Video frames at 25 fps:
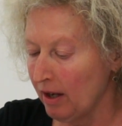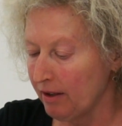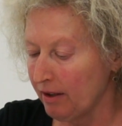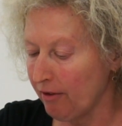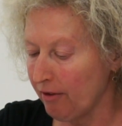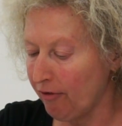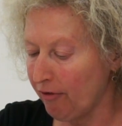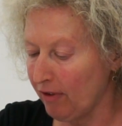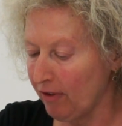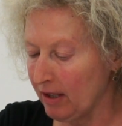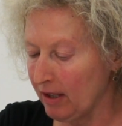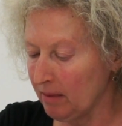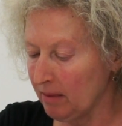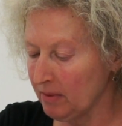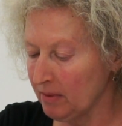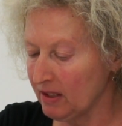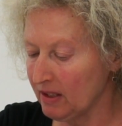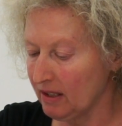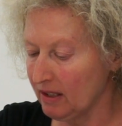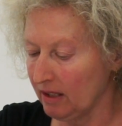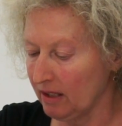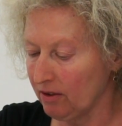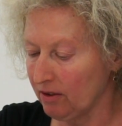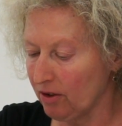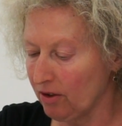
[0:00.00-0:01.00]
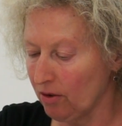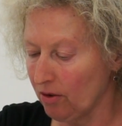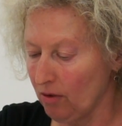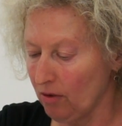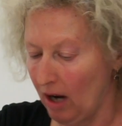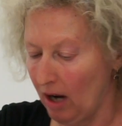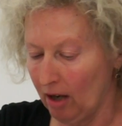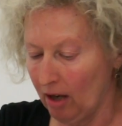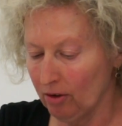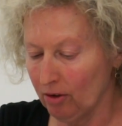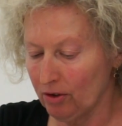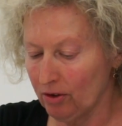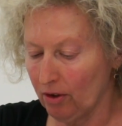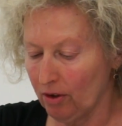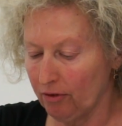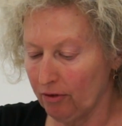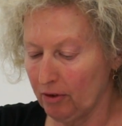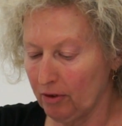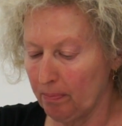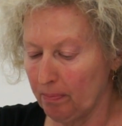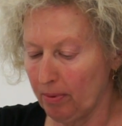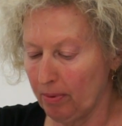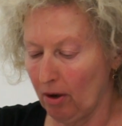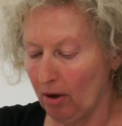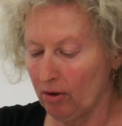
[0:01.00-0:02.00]
The films that grew out of
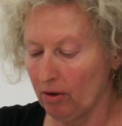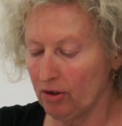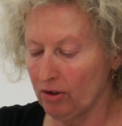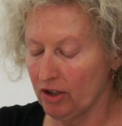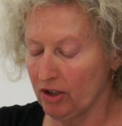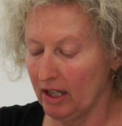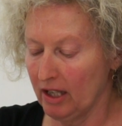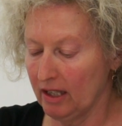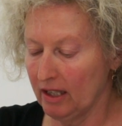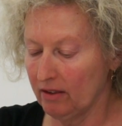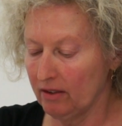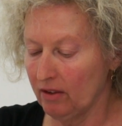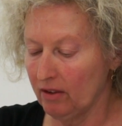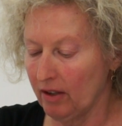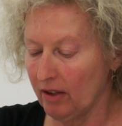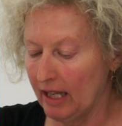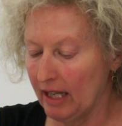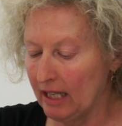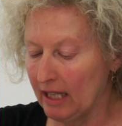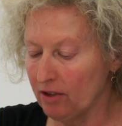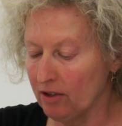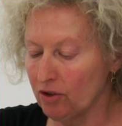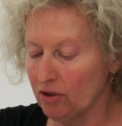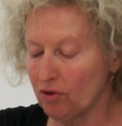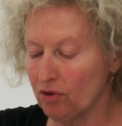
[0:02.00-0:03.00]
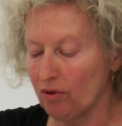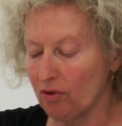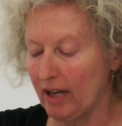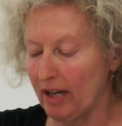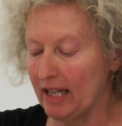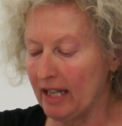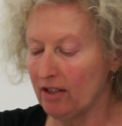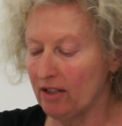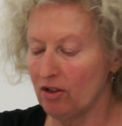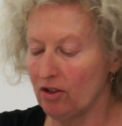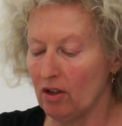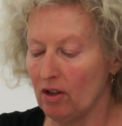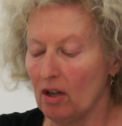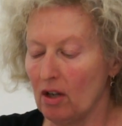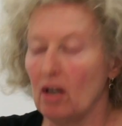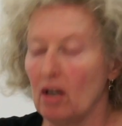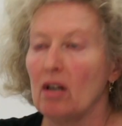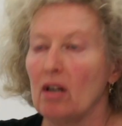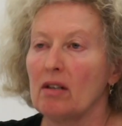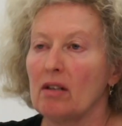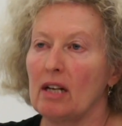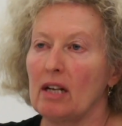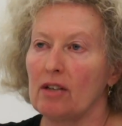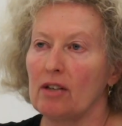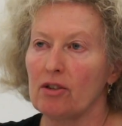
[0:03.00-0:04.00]
the project illustrate
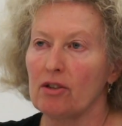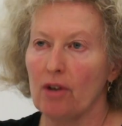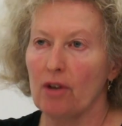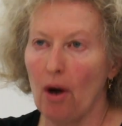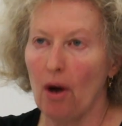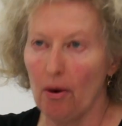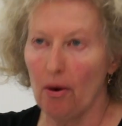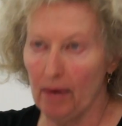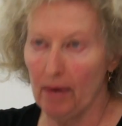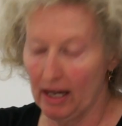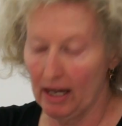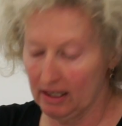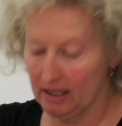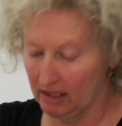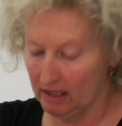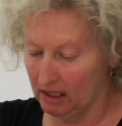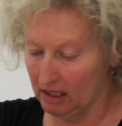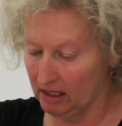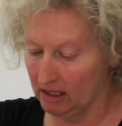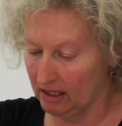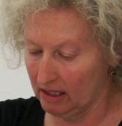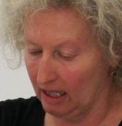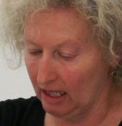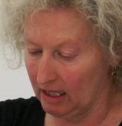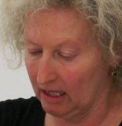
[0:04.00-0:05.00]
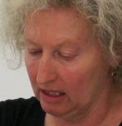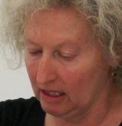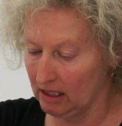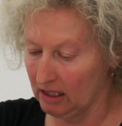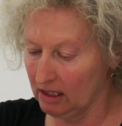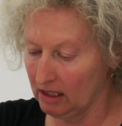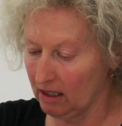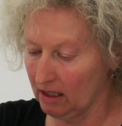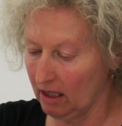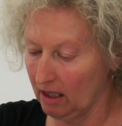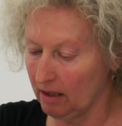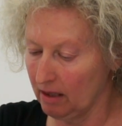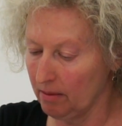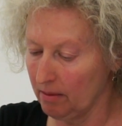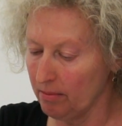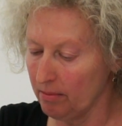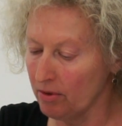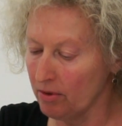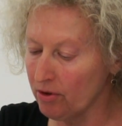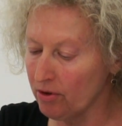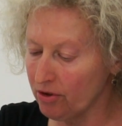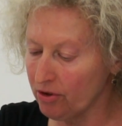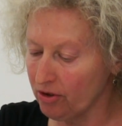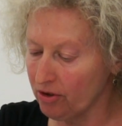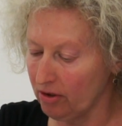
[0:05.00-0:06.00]
that coexistence and
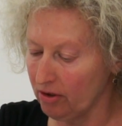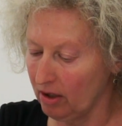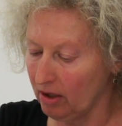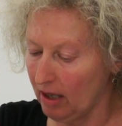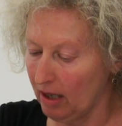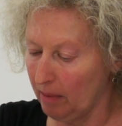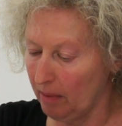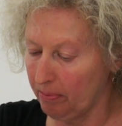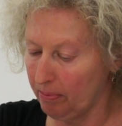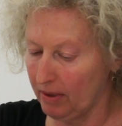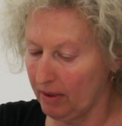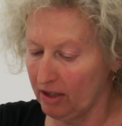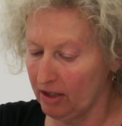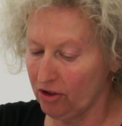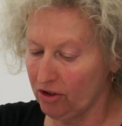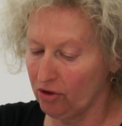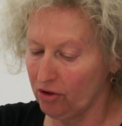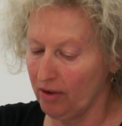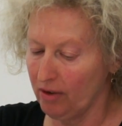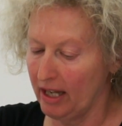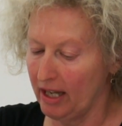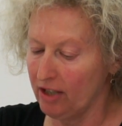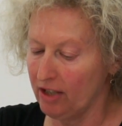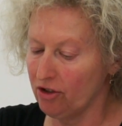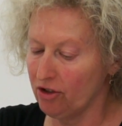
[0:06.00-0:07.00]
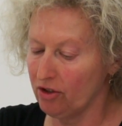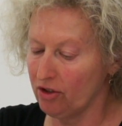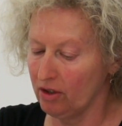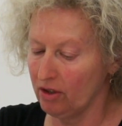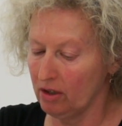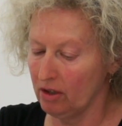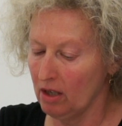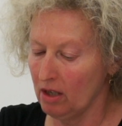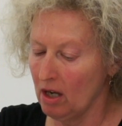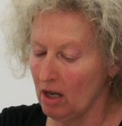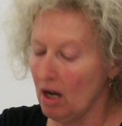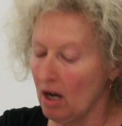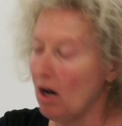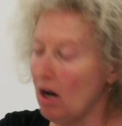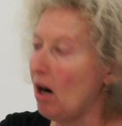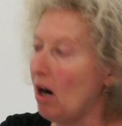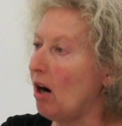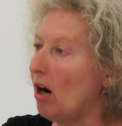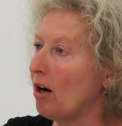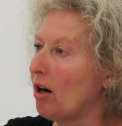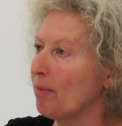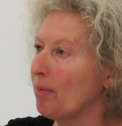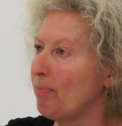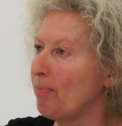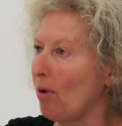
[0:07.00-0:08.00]
mutual appreciation
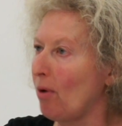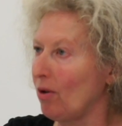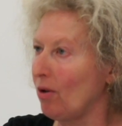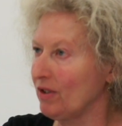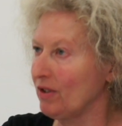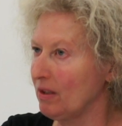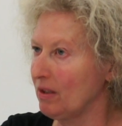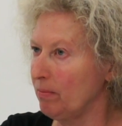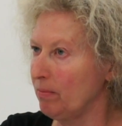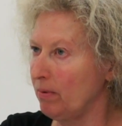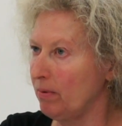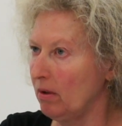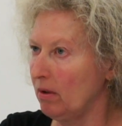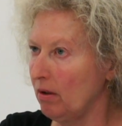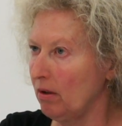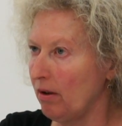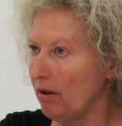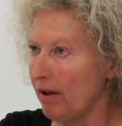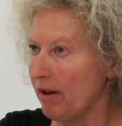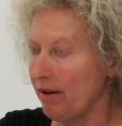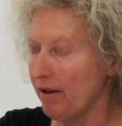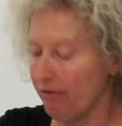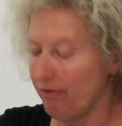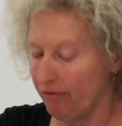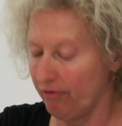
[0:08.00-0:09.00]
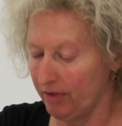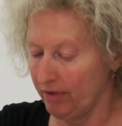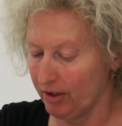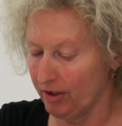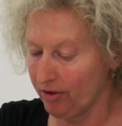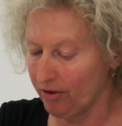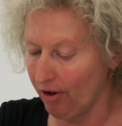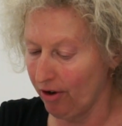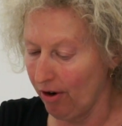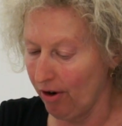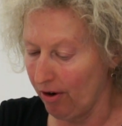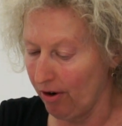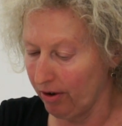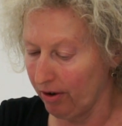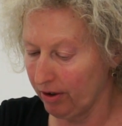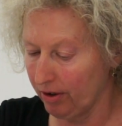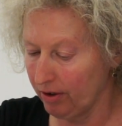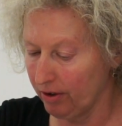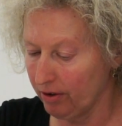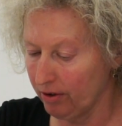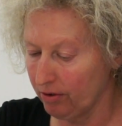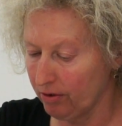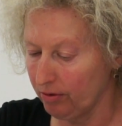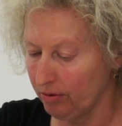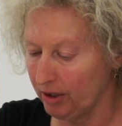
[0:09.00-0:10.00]
are possible if we talk
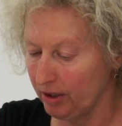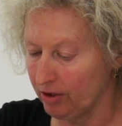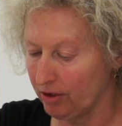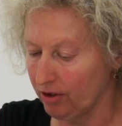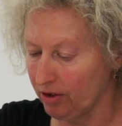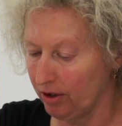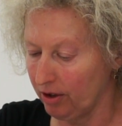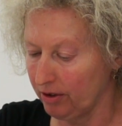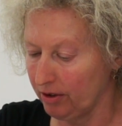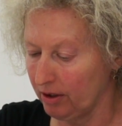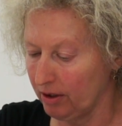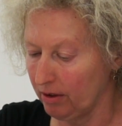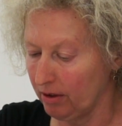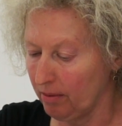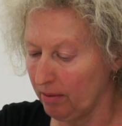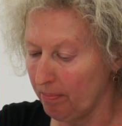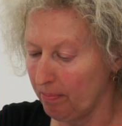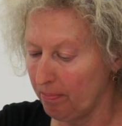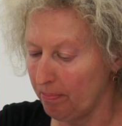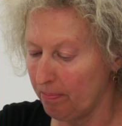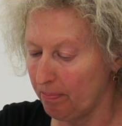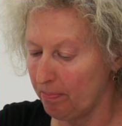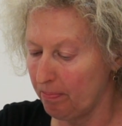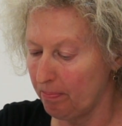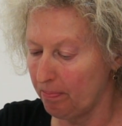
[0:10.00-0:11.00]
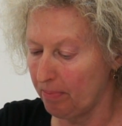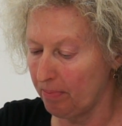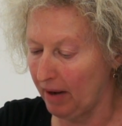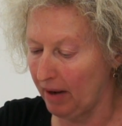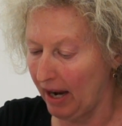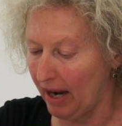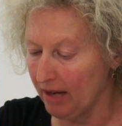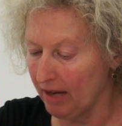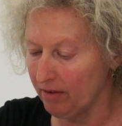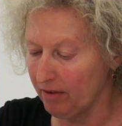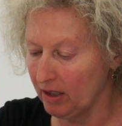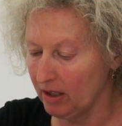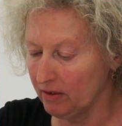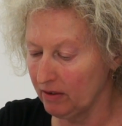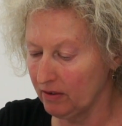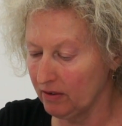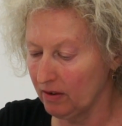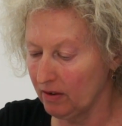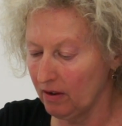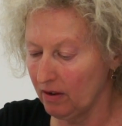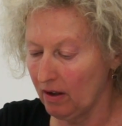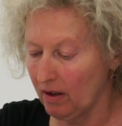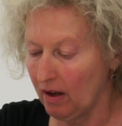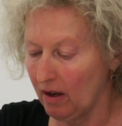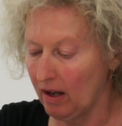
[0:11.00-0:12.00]
to each other, private
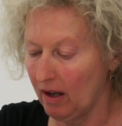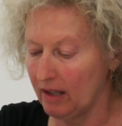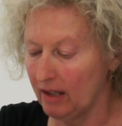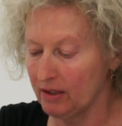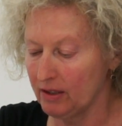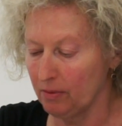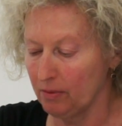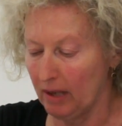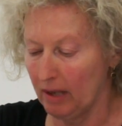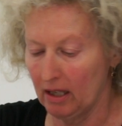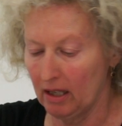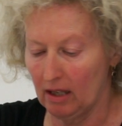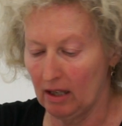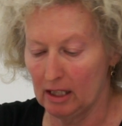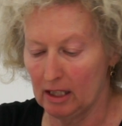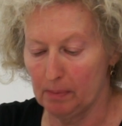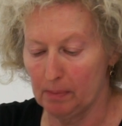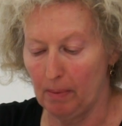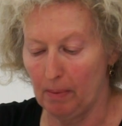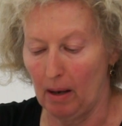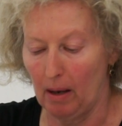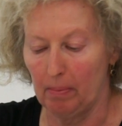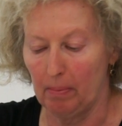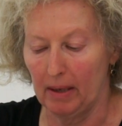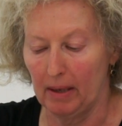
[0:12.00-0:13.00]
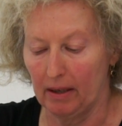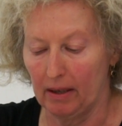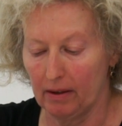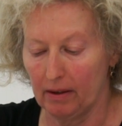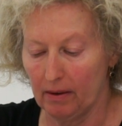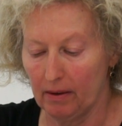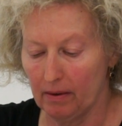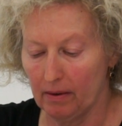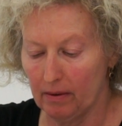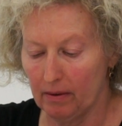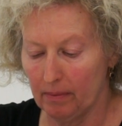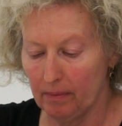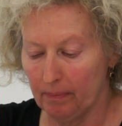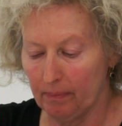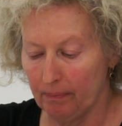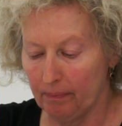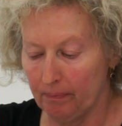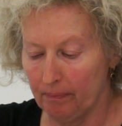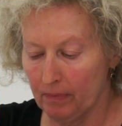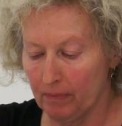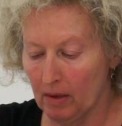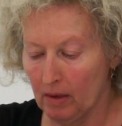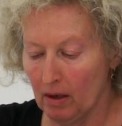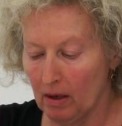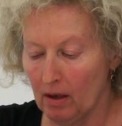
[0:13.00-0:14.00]
as well as public.
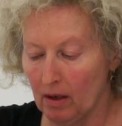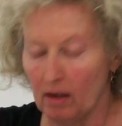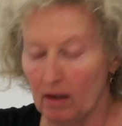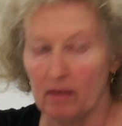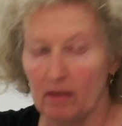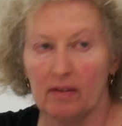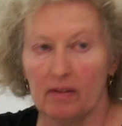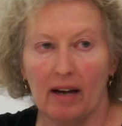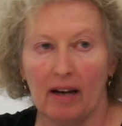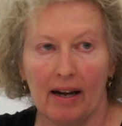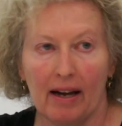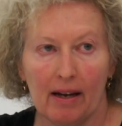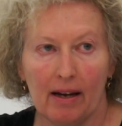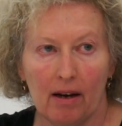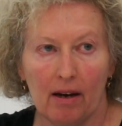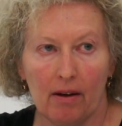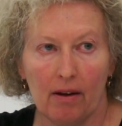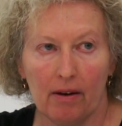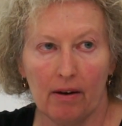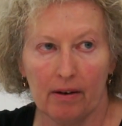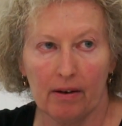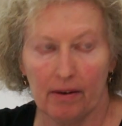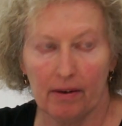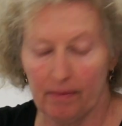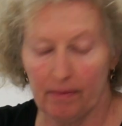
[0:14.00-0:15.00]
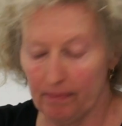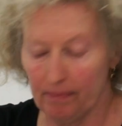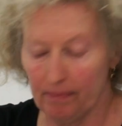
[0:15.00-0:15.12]
Dialogue.